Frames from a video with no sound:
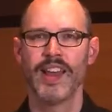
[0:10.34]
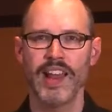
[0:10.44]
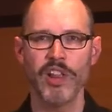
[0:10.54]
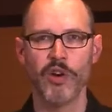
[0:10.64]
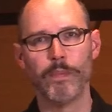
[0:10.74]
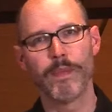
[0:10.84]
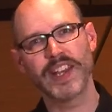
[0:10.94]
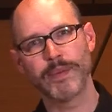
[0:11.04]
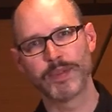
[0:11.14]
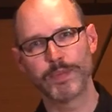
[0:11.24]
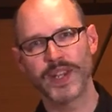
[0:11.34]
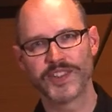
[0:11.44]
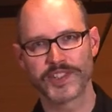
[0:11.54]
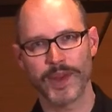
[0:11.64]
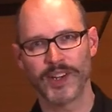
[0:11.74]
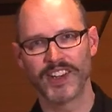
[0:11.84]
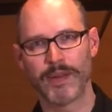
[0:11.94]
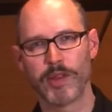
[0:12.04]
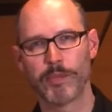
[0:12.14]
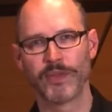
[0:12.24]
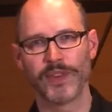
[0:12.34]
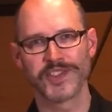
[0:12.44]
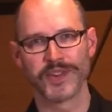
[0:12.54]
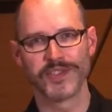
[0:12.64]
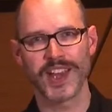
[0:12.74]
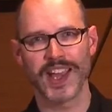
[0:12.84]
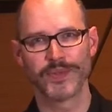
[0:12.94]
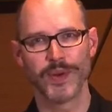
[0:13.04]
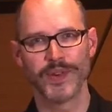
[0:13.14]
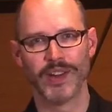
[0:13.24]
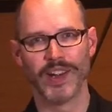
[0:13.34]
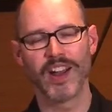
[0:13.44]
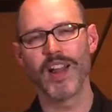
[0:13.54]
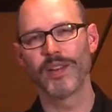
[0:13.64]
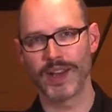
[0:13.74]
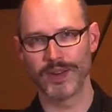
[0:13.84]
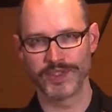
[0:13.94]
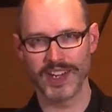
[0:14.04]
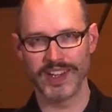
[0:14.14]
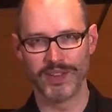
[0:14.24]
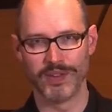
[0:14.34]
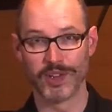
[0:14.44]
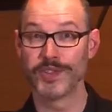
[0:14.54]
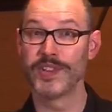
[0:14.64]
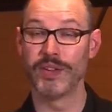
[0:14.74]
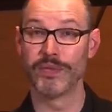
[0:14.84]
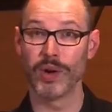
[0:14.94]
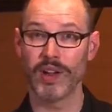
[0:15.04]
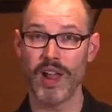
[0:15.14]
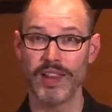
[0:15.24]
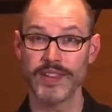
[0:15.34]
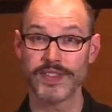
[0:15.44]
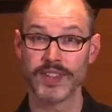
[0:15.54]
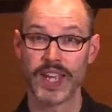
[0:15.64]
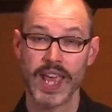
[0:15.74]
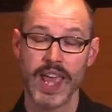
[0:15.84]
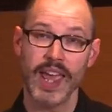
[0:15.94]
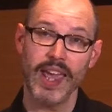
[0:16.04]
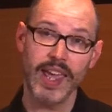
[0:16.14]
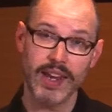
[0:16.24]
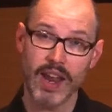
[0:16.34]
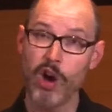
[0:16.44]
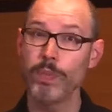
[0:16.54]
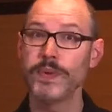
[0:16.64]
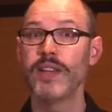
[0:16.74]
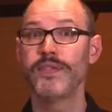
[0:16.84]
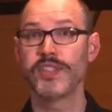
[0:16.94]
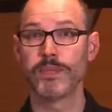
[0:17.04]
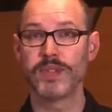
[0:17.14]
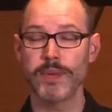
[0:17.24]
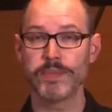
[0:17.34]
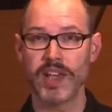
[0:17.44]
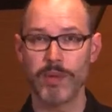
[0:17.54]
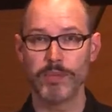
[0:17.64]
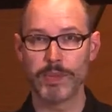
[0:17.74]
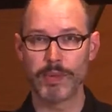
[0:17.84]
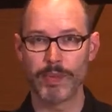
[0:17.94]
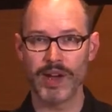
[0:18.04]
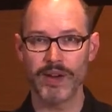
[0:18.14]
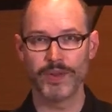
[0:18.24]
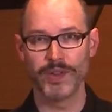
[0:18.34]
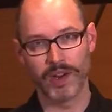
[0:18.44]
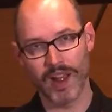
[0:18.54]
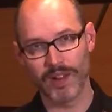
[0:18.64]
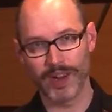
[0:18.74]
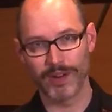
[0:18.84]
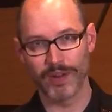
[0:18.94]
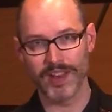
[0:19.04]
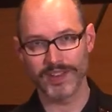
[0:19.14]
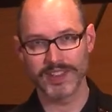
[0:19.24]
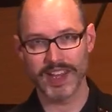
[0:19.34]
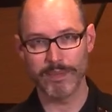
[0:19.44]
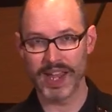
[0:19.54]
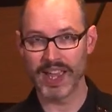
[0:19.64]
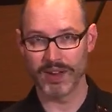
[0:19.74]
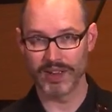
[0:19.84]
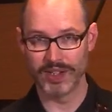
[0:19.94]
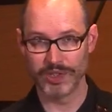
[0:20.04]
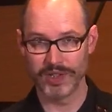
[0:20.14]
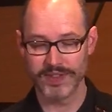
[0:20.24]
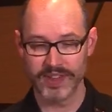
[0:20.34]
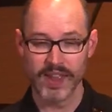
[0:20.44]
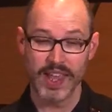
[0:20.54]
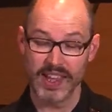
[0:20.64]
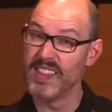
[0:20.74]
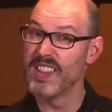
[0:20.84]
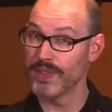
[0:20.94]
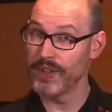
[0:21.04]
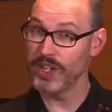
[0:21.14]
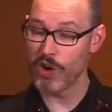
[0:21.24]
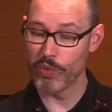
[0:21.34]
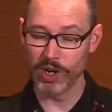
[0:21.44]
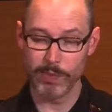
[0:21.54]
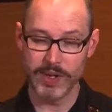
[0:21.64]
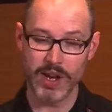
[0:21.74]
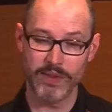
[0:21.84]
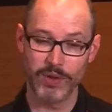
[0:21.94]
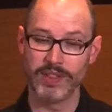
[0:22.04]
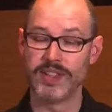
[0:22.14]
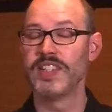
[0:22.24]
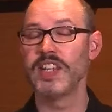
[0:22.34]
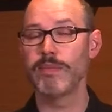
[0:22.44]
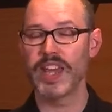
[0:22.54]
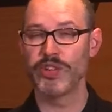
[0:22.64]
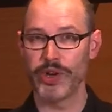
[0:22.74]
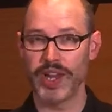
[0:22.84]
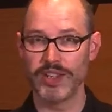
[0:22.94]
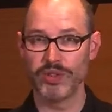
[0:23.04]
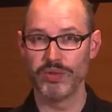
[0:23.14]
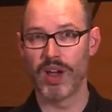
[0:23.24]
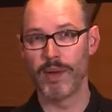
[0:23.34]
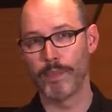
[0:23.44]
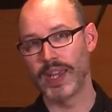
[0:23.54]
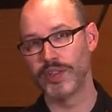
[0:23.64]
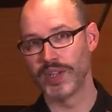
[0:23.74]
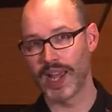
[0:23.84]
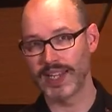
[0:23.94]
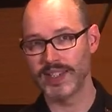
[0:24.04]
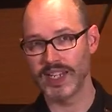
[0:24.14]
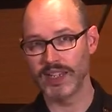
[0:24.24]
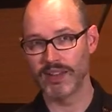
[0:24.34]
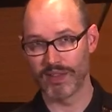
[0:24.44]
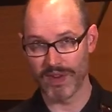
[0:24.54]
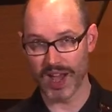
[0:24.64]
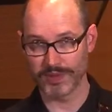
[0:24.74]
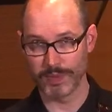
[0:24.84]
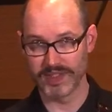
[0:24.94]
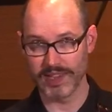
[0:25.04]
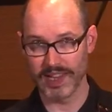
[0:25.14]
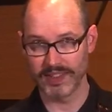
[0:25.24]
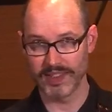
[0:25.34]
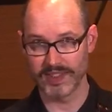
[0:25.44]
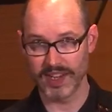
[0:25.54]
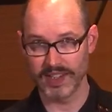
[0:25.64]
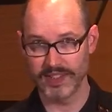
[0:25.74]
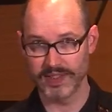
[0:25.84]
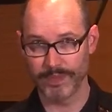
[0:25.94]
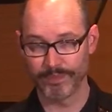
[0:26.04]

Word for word: Hello, my name is Peter Sommer, and I'm the professor of saxophone here at Colorado State University in Fort Collins. And I hope to give you some tips to help you prepare for your Colorado All-State Band auditions. In this video, we're going to be covering the D major etude on page 19 of the Voxman Selected Studies.